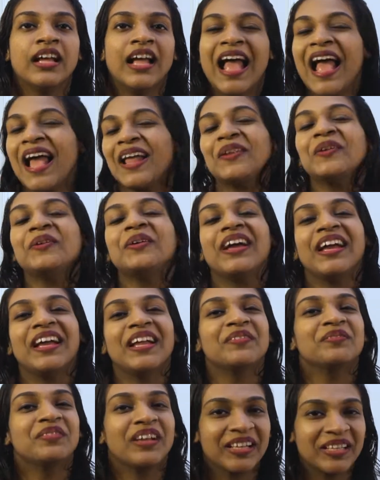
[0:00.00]
Hello
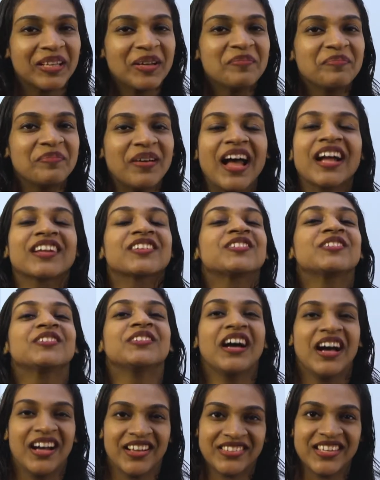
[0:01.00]
and welcome back to
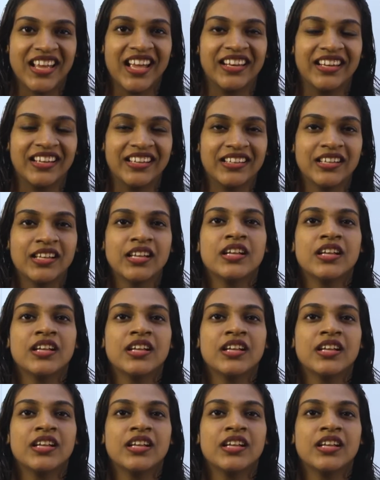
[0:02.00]
our channel.